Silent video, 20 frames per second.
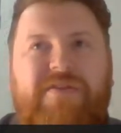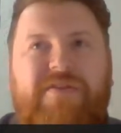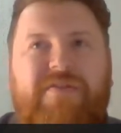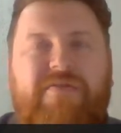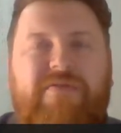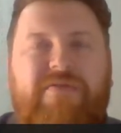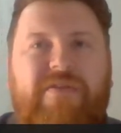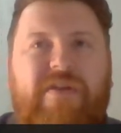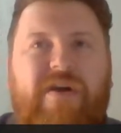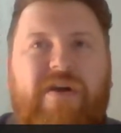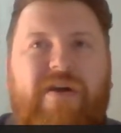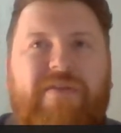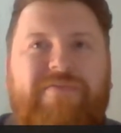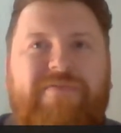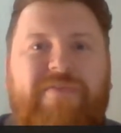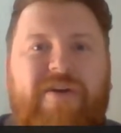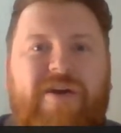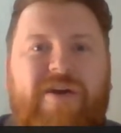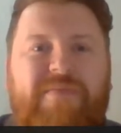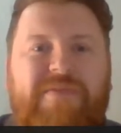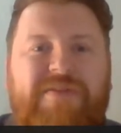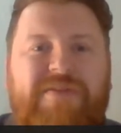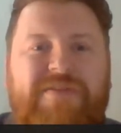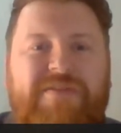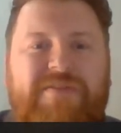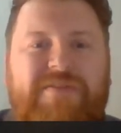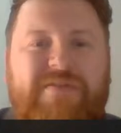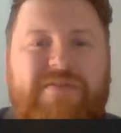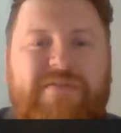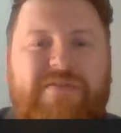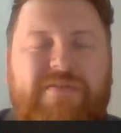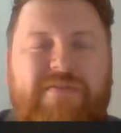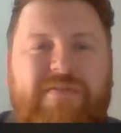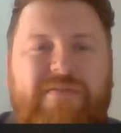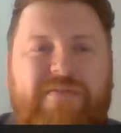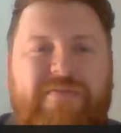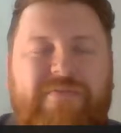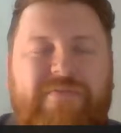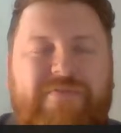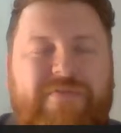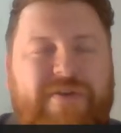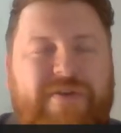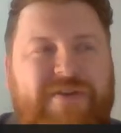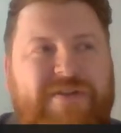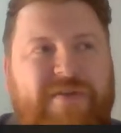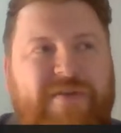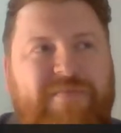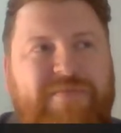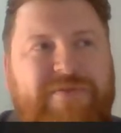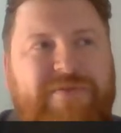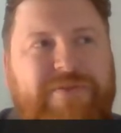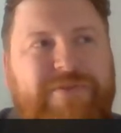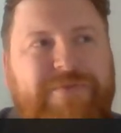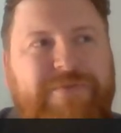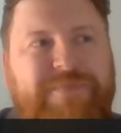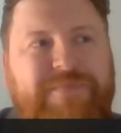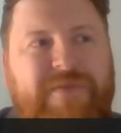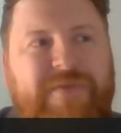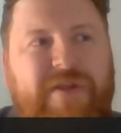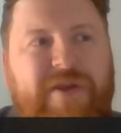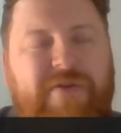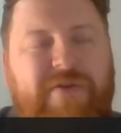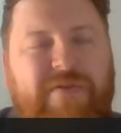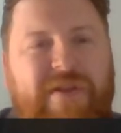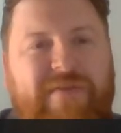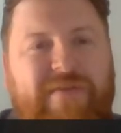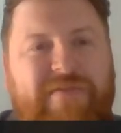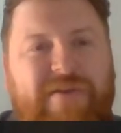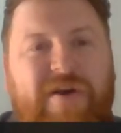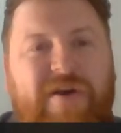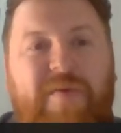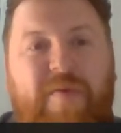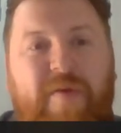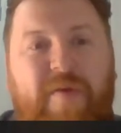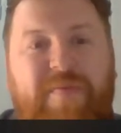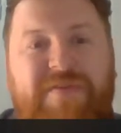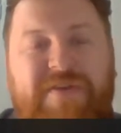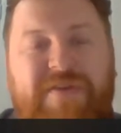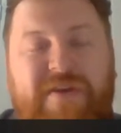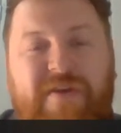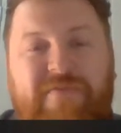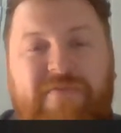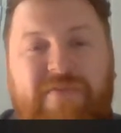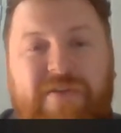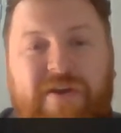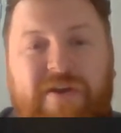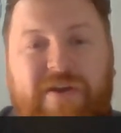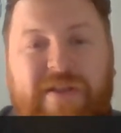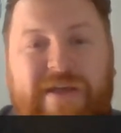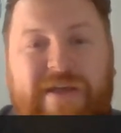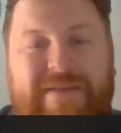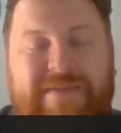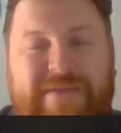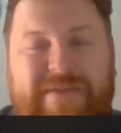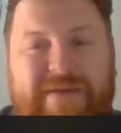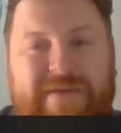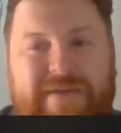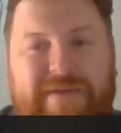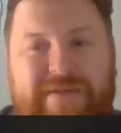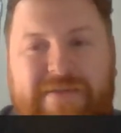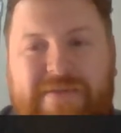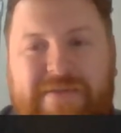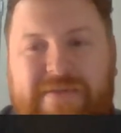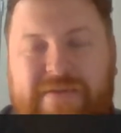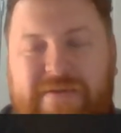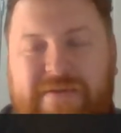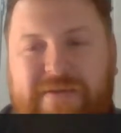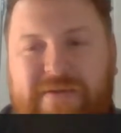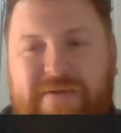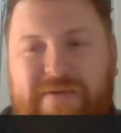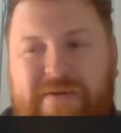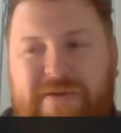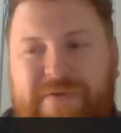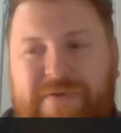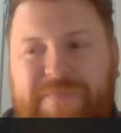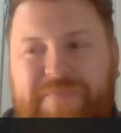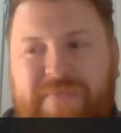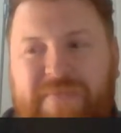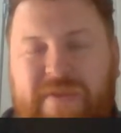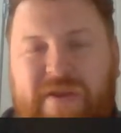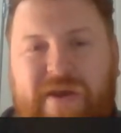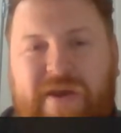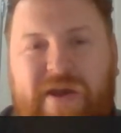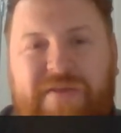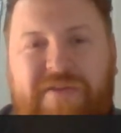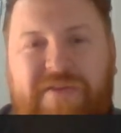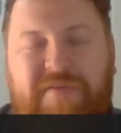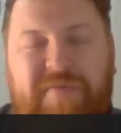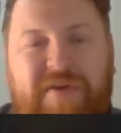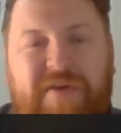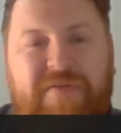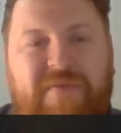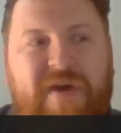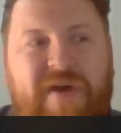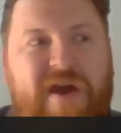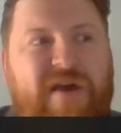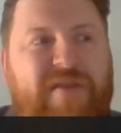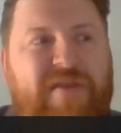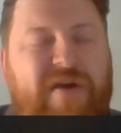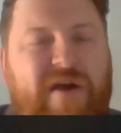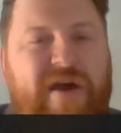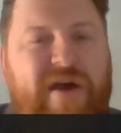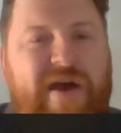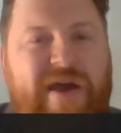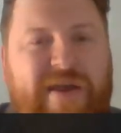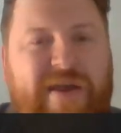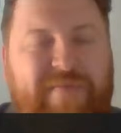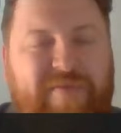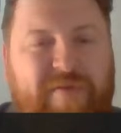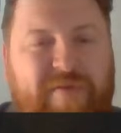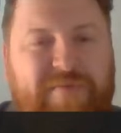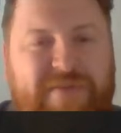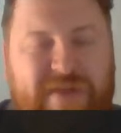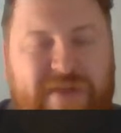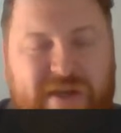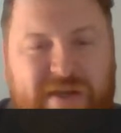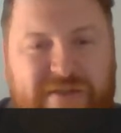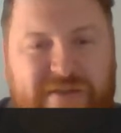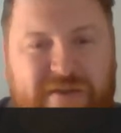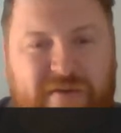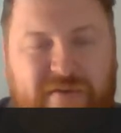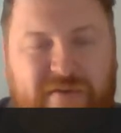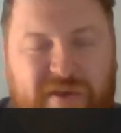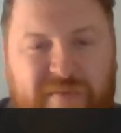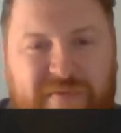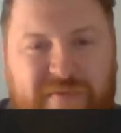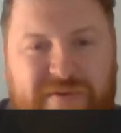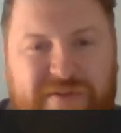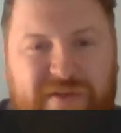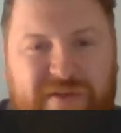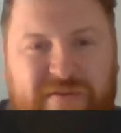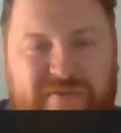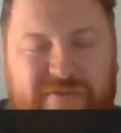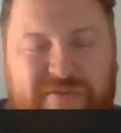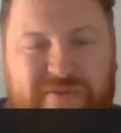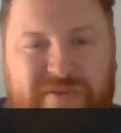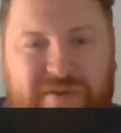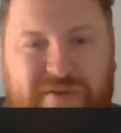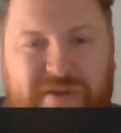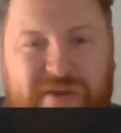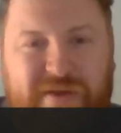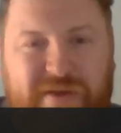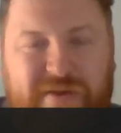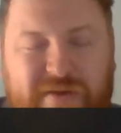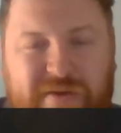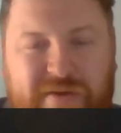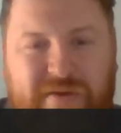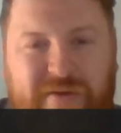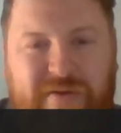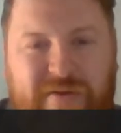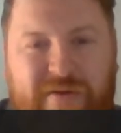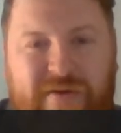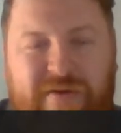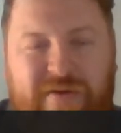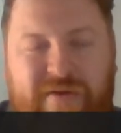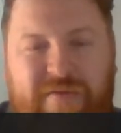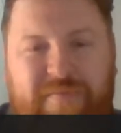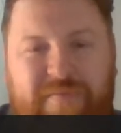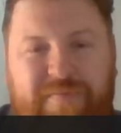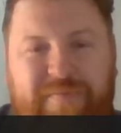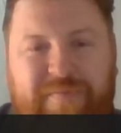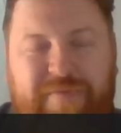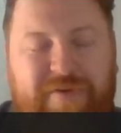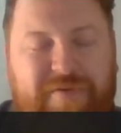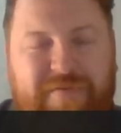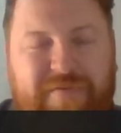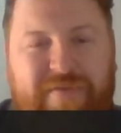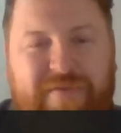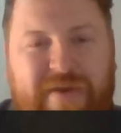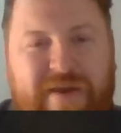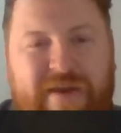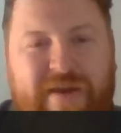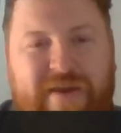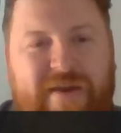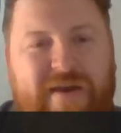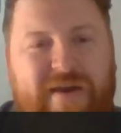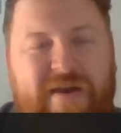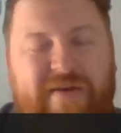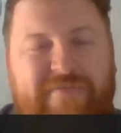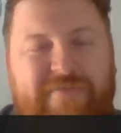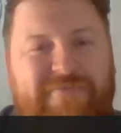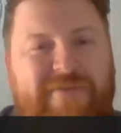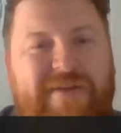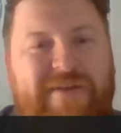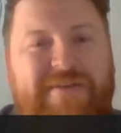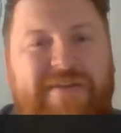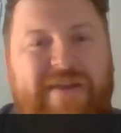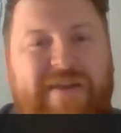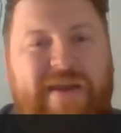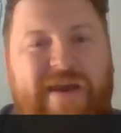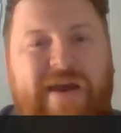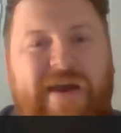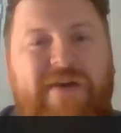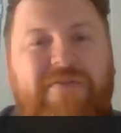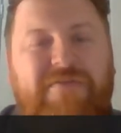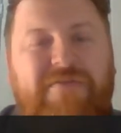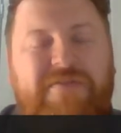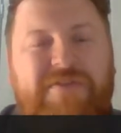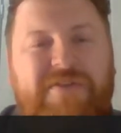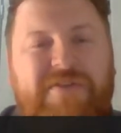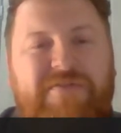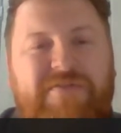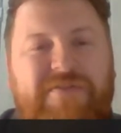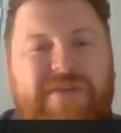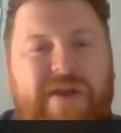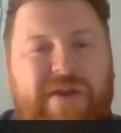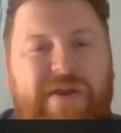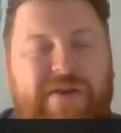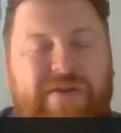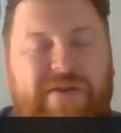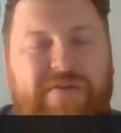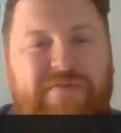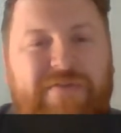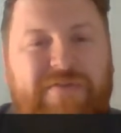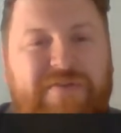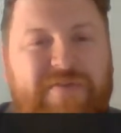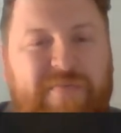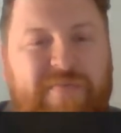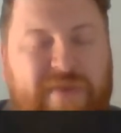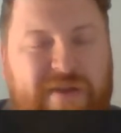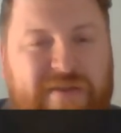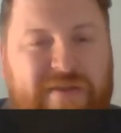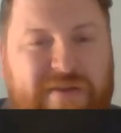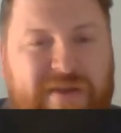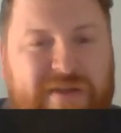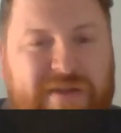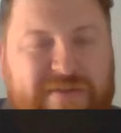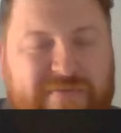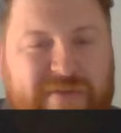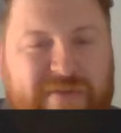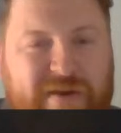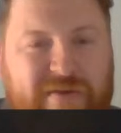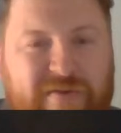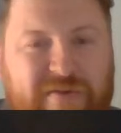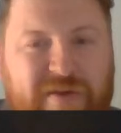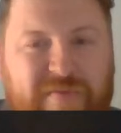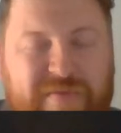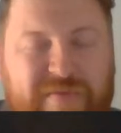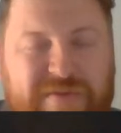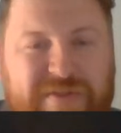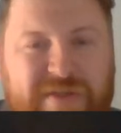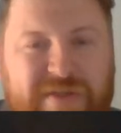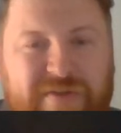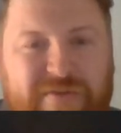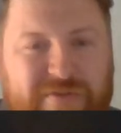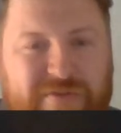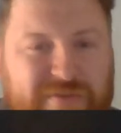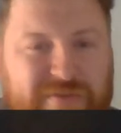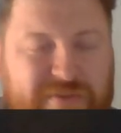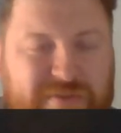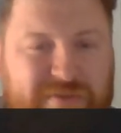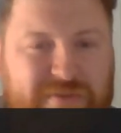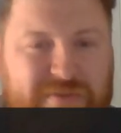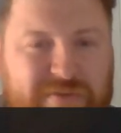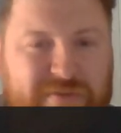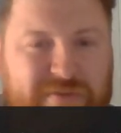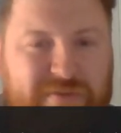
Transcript: there are a lot of farmers, for example, who will have a lot of property over a lot of land sites, and they'll be aware that a property has an occupancy clause on it, but they have rented it out to a tenant who doesn't meet the needs of that occupancy clause.